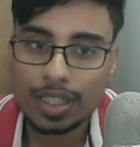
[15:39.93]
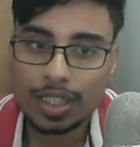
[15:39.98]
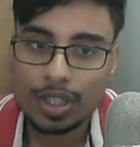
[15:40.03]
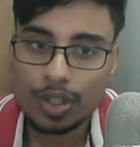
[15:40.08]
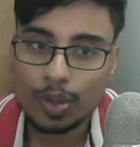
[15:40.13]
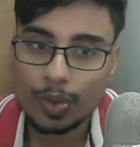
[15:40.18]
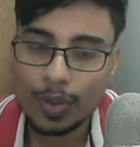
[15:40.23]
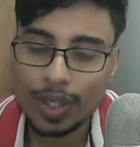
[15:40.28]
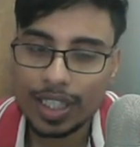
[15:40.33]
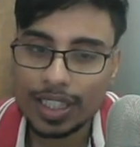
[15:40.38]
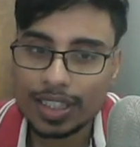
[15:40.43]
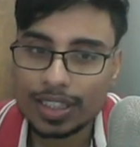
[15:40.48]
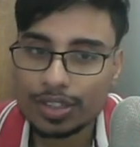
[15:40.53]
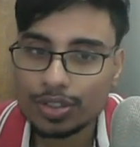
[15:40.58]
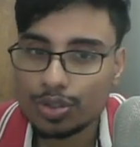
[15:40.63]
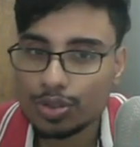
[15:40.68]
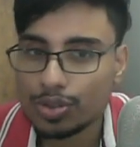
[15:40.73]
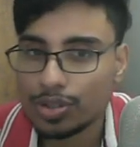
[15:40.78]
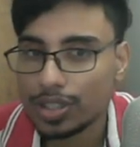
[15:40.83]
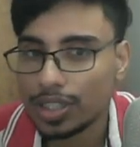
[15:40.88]

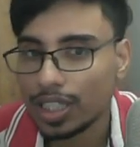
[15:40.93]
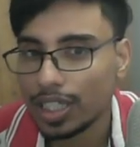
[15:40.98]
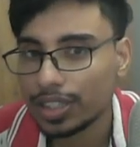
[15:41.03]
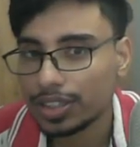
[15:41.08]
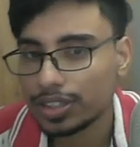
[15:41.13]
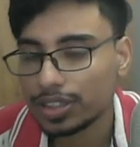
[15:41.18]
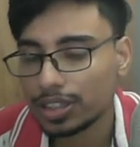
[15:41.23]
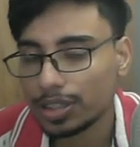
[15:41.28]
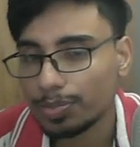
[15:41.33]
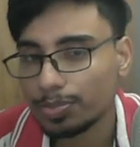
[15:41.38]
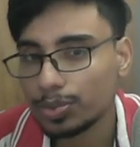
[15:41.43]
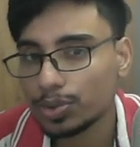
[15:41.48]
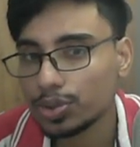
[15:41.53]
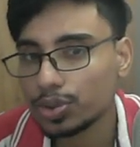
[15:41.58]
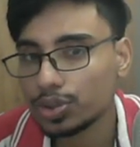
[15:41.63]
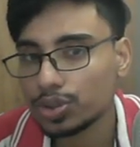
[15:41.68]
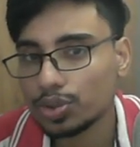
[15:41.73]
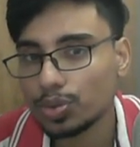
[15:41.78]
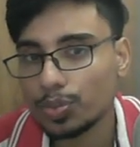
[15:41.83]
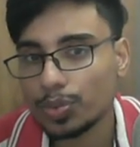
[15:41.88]
White is
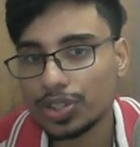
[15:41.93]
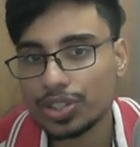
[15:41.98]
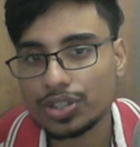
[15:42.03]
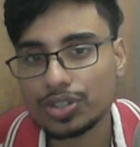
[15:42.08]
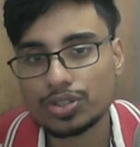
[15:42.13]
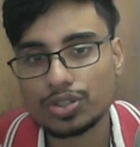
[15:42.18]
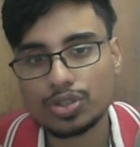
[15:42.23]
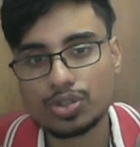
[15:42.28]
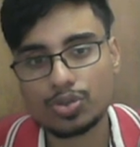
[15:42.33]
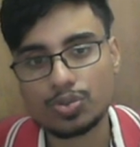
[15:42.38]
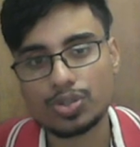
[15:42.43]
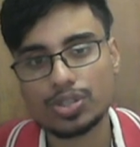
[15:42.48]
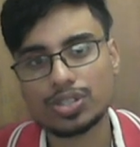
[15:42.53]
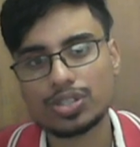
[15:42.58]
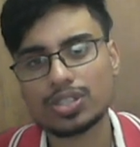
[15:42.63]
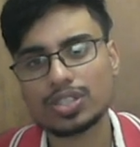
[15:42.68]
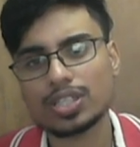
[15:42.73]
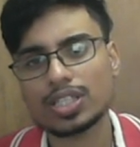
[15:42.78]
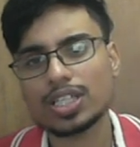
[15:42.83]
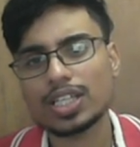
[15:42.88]
supposed to win this
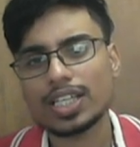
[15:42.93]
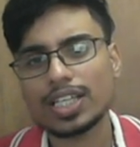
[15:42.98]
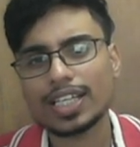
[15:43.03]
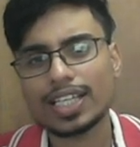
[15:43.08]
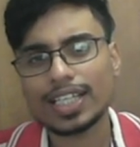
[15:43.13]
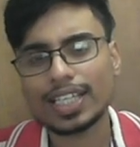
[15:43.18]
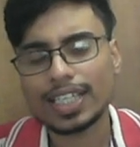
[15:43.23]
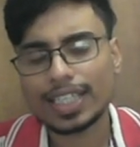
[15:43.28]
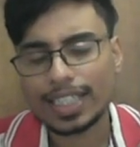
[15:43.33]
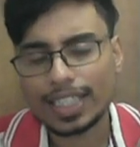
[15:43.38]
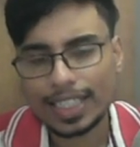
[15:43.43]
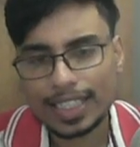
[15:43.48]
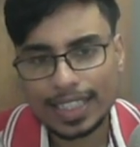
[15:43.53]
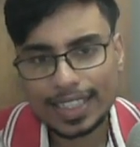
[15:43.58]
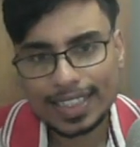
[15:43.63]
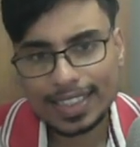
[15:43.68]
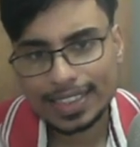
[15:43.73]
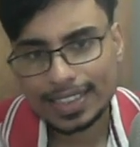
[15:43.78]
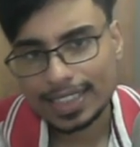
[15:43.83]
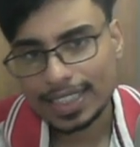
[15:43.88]
situation
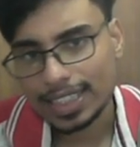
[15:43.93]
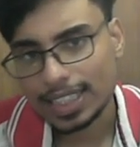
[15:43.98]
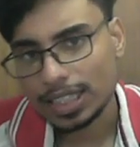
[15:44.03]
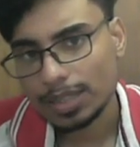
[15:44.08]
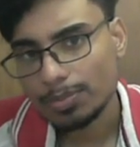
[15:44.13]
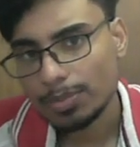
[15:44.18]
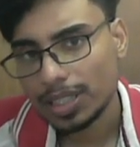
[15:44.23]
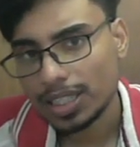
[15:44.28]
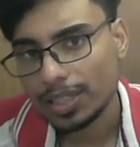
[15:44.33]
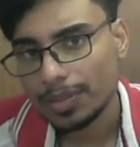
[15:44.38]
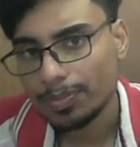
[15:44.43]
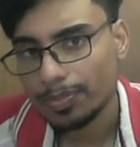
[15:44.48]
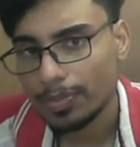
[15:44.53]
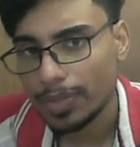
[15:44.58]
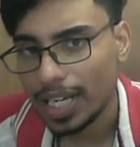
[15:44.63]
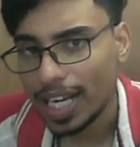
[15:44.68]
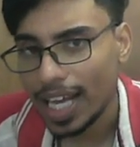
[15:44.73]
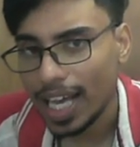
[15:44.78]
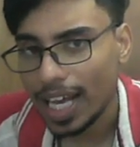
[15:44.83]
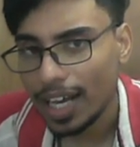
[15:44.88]
easily, but
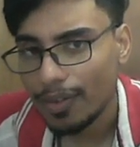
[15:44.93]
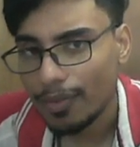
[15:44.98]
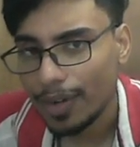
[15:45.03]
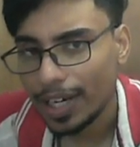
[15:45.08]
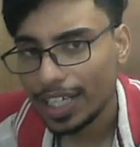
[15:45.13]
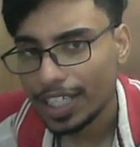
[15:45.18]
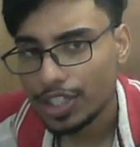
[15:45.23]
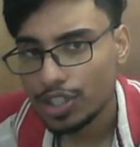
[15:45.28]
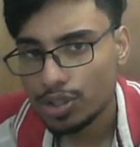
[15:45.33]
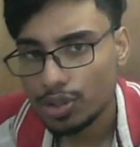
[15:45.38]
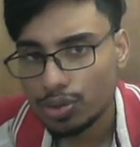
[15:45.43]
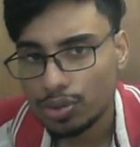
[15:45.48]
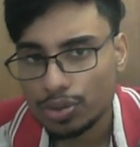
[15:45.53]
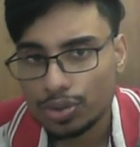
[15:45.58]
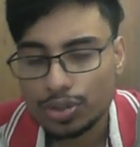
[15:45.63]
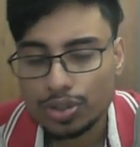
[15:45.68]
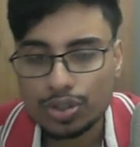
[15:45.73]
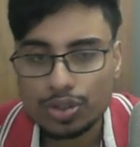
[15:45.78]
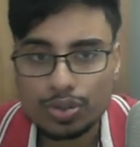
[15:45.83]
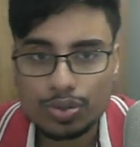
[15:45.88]
white
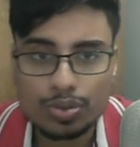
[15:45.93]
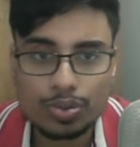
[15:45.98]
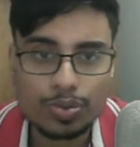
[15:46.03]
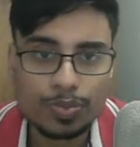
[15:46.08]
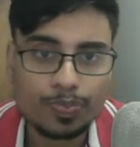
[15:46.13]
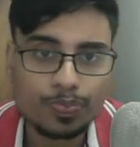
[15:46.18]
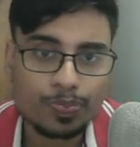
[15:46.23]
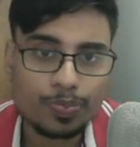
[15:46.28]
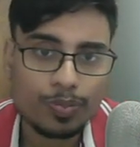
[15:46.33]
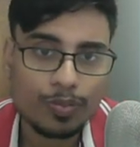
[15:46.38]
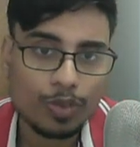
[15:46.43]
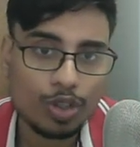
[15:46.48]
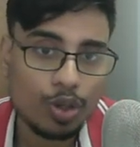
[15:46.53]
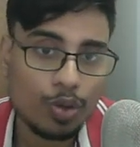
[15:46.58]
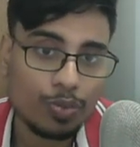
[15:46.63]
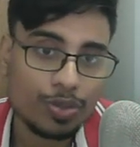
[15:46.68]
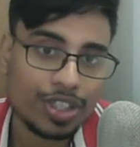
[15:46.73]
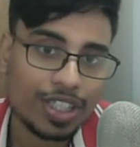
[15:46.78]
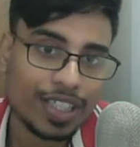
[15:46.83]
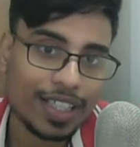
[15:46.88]
chose to
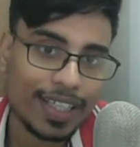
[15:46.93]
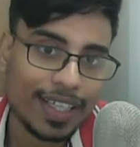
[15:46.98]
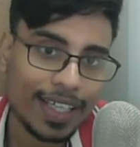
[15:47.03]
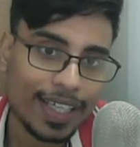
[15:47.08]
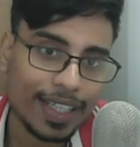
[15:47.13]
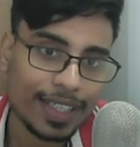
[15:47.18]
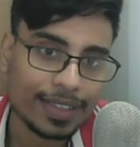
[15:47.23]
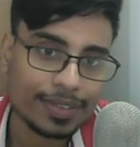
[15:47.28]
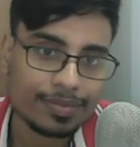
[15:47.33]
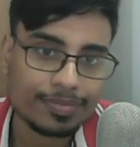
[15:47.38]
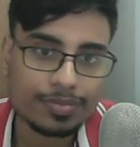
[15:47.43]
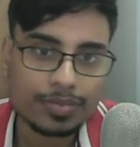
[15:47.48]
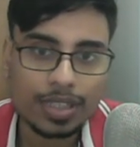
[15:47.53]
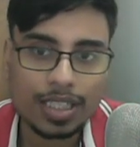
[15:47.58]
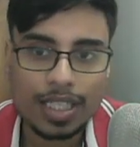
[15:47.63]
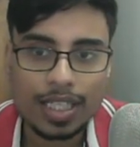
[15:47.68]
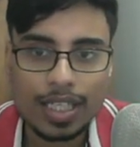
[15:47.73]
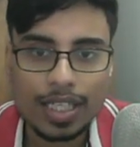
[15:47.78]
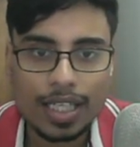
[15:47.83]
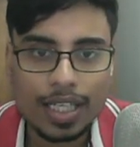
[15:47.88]
go with the king.
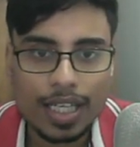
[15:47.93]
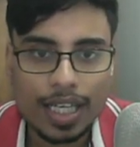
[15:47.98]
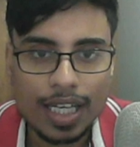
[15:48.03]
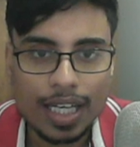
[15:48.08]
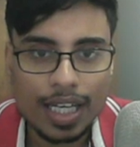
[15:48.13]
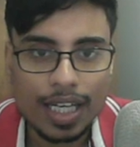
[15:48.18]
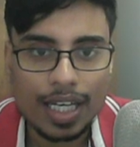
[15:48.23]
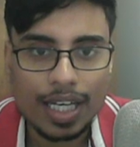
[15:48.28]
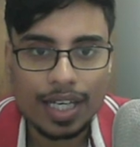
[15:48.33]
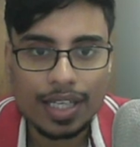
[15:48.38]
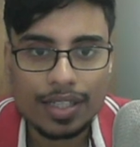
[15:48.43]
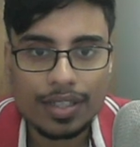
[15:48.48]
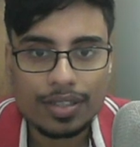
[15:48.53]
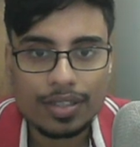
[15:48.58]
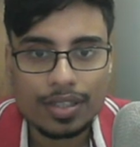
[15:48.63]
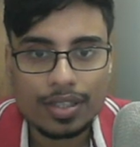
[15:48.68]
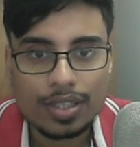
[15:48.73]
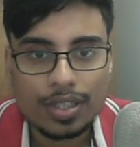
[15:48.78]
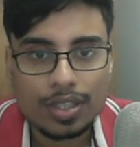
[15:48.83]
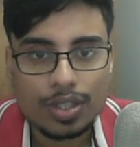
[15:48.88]

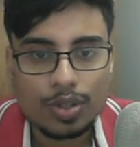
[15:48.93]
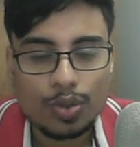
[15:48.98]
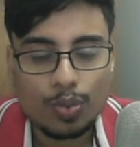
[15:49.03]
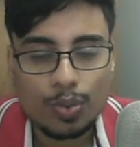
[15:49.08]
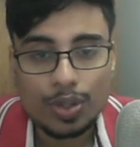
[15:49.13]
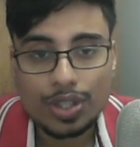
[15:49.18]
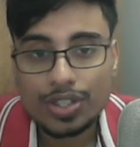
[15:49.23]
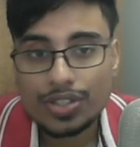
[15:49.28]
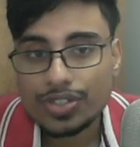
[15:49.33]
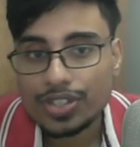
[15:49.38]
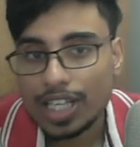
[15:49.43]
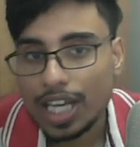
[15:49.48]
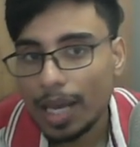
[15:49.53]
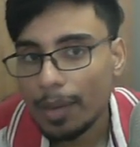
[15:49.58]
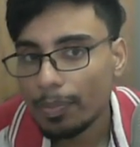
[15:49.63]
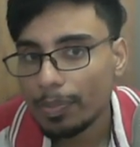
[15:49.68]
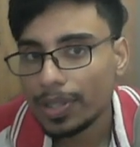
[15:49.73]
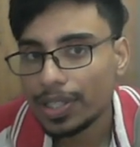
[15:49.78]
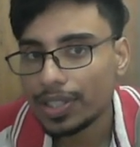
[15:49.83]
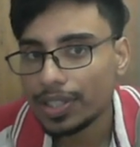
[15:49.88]
And what has
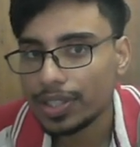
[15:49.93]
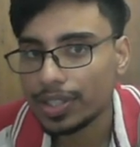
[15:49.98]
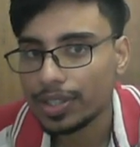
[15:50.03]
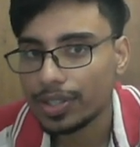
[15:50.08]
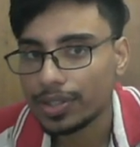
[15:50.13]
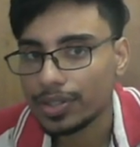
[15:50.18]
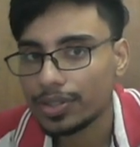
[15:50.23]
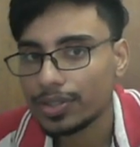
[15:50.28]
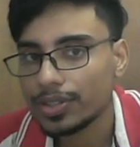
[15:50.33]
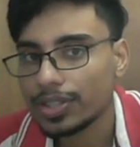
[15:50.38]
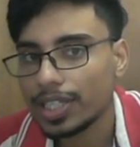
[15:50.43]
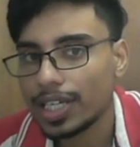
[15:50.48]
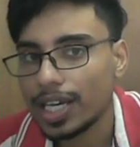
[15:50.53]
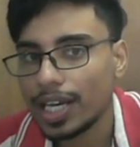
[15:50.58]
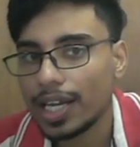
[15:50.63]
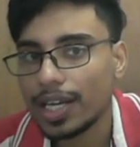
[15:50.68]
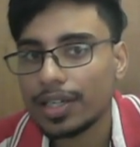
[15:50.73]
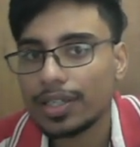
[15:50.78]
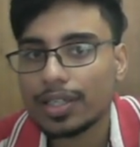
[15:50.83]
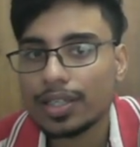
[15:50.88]
happened here,
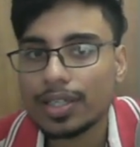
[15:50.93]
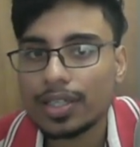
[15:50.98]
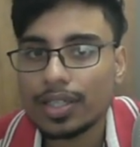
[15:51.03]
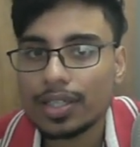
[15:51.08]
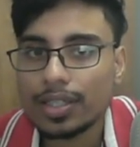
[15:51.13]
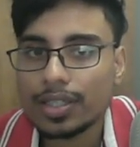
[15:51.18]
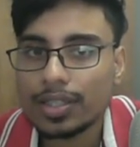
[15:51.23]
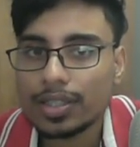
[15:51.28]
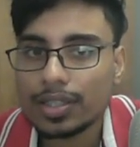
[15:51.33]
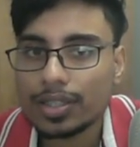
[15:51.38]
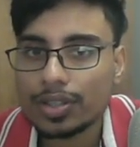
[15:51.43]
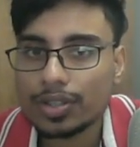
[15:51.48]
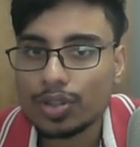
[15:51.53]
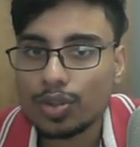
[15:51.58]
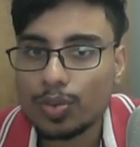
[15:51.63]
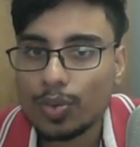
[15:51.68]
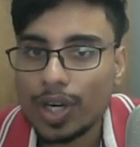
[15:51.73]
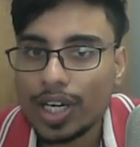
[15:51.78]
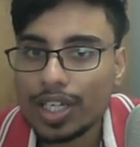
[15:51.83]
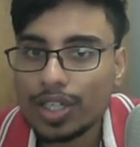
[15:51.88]
that
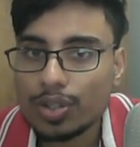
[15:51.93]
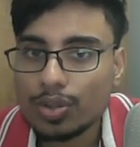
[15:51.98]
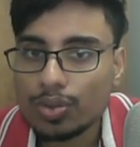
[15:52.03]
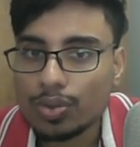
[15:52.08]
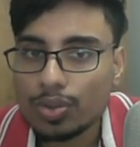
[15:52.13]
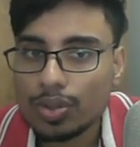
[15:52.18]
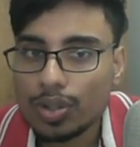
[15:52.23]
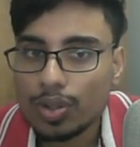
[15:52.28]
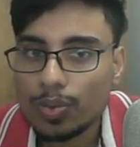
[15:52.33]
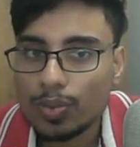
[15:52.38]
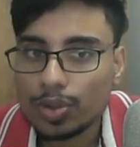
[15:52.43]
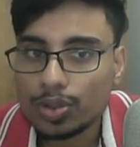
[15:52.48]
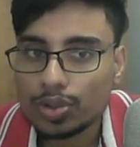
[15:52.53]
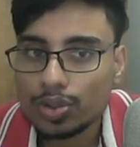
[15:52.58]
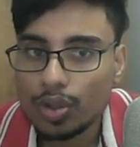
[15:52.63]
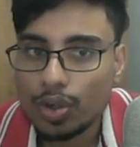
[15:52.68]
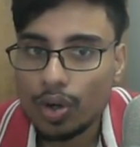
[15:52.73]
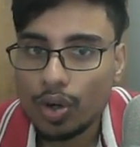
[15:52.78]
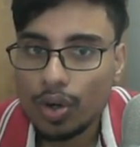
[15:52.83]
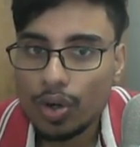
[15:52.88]
the white rook
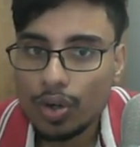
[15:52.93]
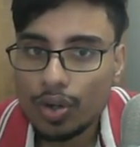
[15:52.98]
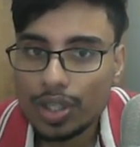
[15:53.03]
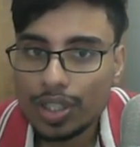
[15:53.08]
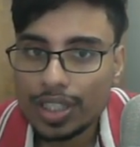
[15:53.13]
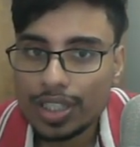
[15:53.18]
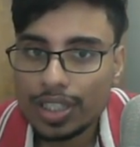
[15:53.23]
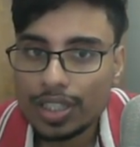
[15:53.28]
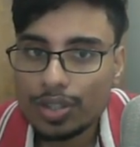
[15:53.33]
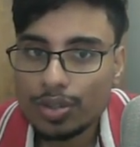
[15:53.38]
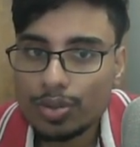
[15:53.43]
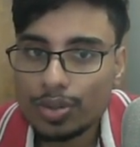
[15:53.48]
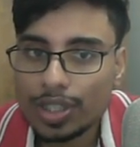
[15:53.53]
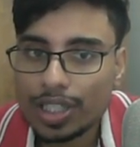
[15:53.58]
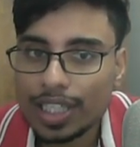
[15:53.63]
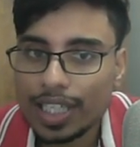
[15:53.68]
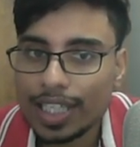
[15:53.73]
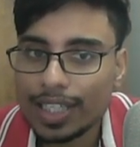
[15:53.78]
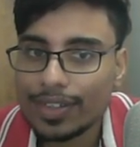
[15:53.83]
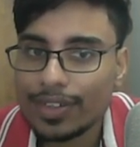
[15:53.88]
was already
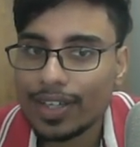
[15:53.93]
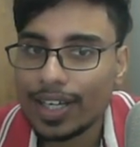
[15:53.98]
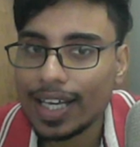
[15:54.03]
looking at